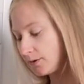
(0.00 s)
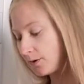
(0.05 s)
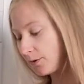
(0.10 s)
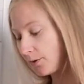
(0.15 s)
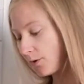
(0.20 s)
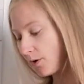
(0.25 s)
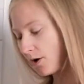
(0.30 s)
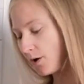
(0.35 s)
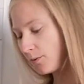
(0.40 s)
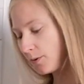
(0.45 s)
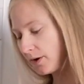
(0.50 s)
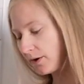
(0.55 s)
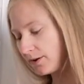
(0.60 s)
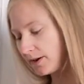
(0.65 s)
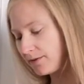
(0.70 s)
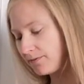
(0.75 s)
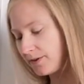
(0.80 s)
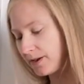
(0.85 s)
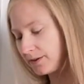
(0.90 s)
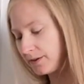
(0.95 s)
So I thought, oh well,
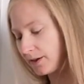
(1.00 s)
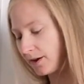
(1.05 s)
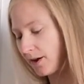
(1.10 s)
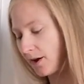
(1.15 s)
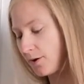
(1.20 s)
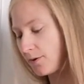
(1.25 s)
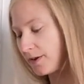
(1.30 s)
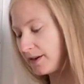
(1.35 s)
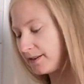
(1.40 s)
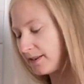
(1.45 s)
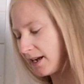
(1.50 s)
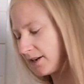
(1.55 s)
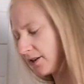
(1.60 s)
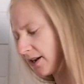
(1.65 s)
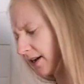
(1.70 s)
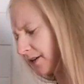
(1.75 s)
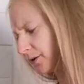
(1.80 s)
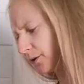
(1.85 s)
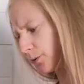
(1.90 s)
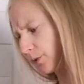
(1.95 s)
I'll give this a go. This
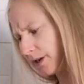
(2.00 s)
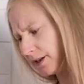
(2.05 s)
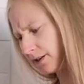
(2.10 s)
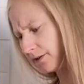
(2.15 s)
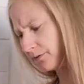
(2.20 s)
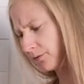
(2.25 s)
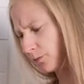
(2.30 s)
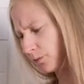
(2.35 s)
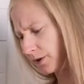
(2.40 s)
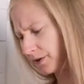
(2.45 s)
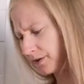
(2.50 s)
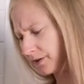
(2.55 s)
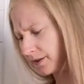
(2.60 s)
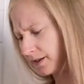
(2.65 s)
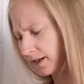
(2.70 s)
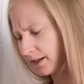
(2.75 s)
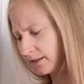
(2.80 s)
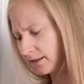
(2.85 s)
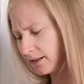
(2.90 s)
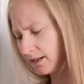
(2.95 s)
actually has 3 different
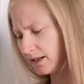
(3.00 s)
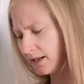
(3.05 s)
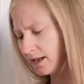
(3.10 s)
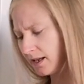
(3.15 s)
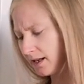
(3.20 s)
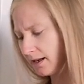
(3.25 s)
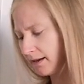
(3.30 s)
ones in,